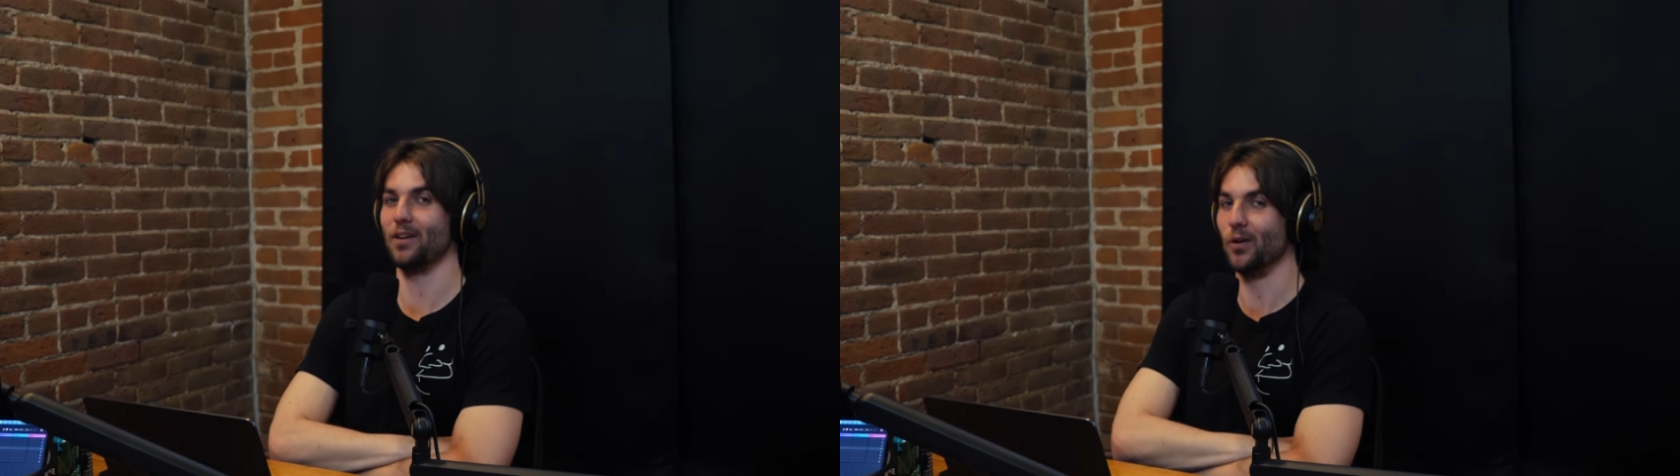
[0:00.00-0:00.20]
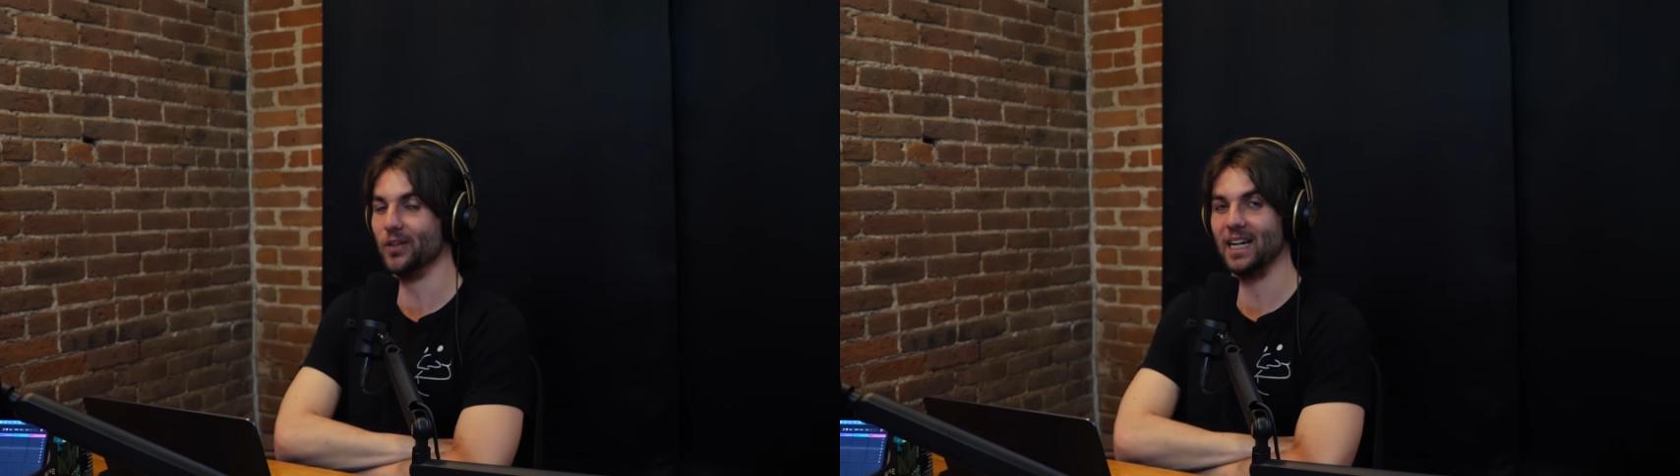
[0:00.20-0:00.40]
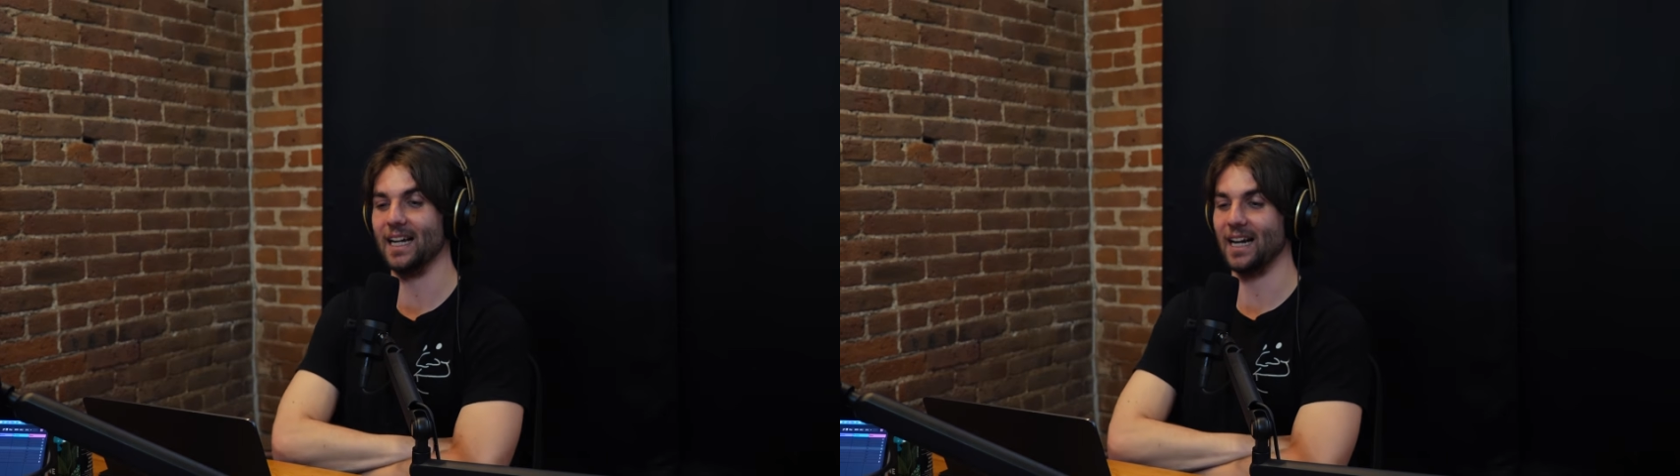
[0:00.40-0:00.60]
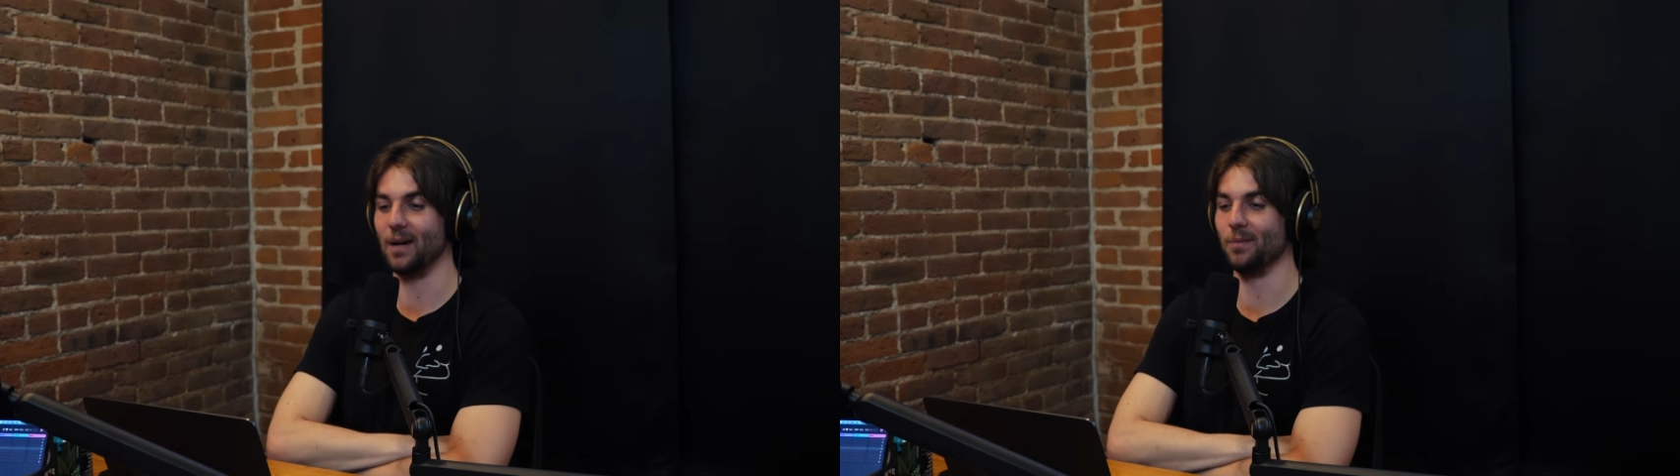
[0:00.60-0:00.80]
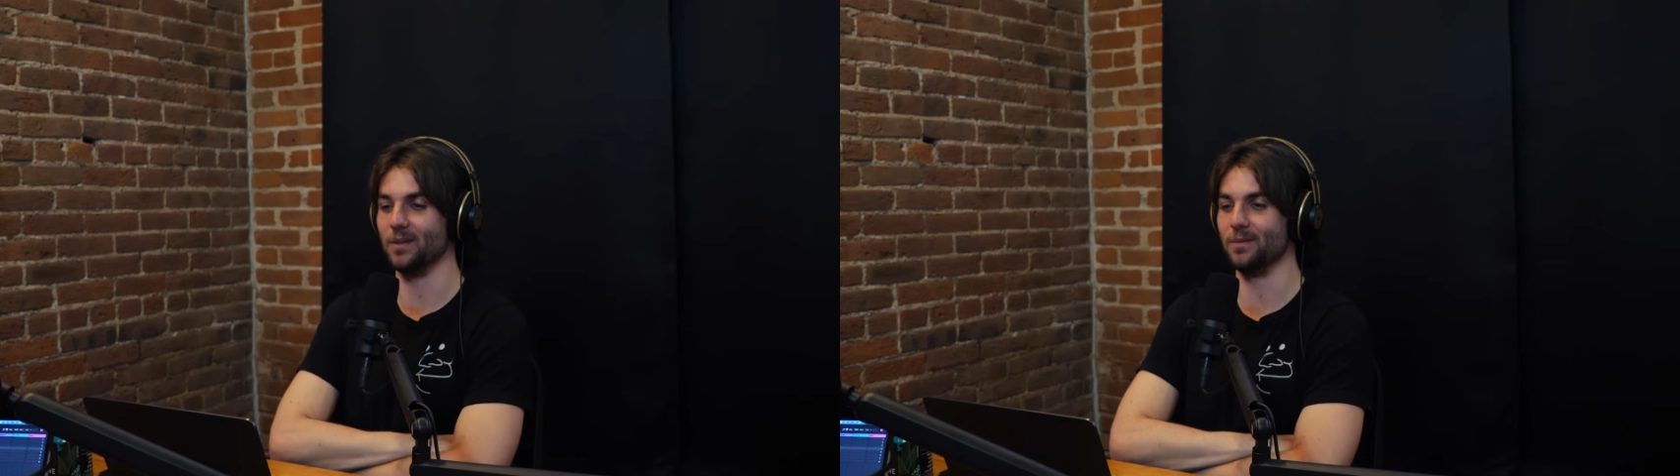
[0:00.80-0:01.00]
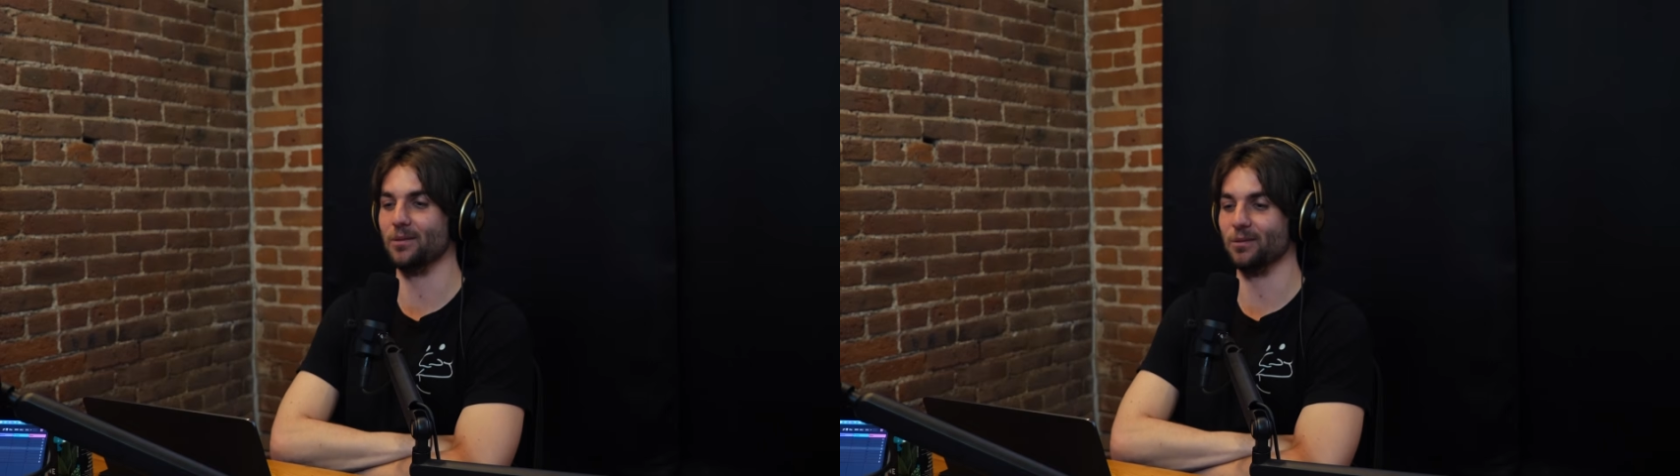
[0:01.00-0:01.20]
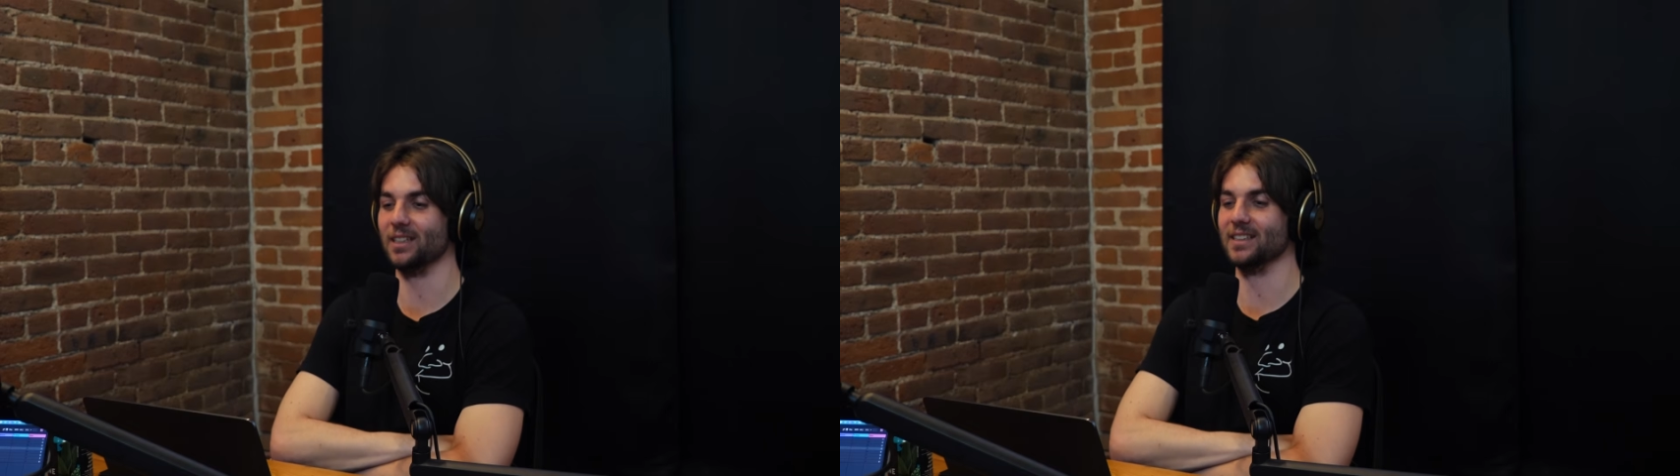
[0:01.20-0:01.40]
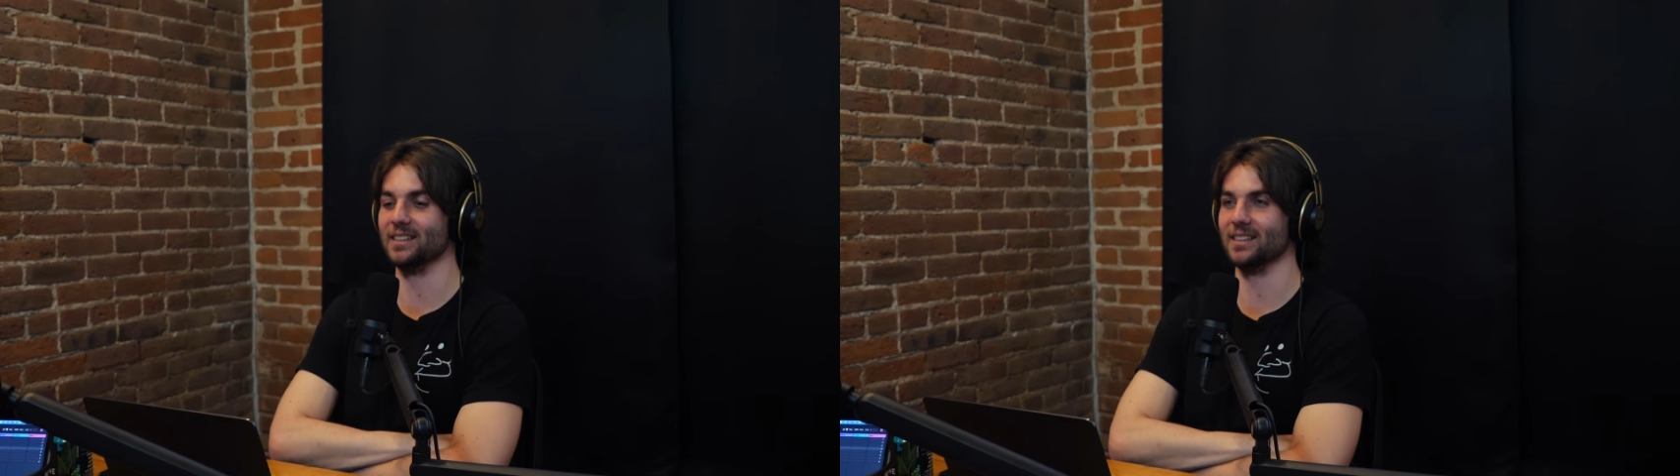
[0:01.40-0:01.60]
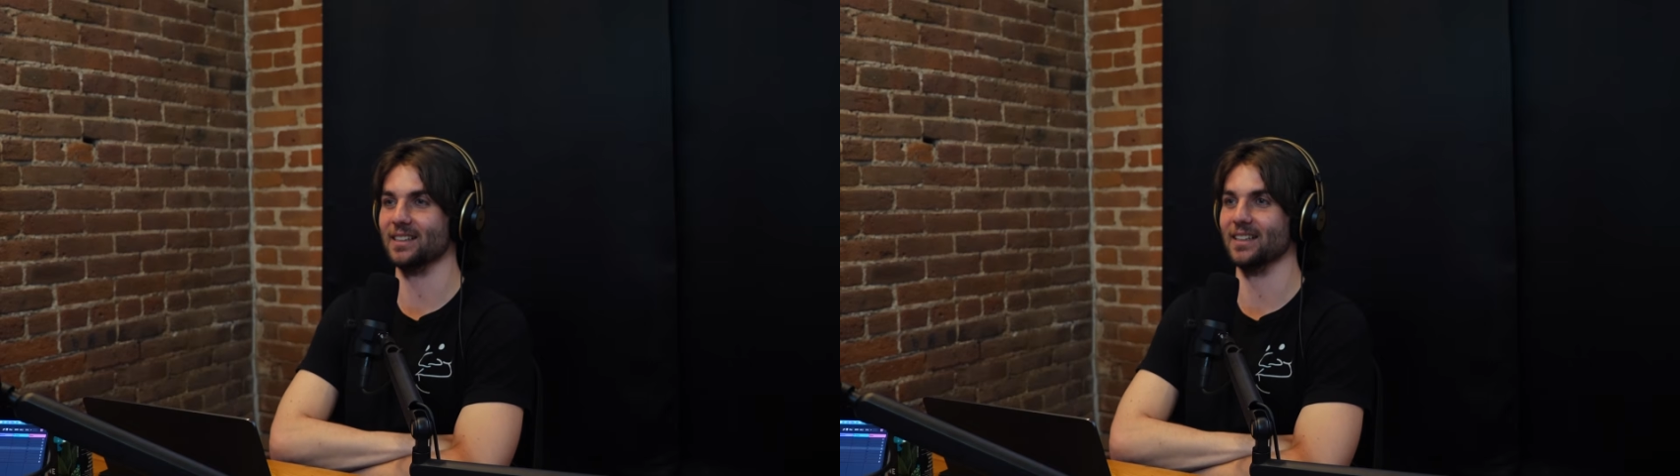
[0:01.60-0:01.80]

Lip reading: I've only had it happen to me once.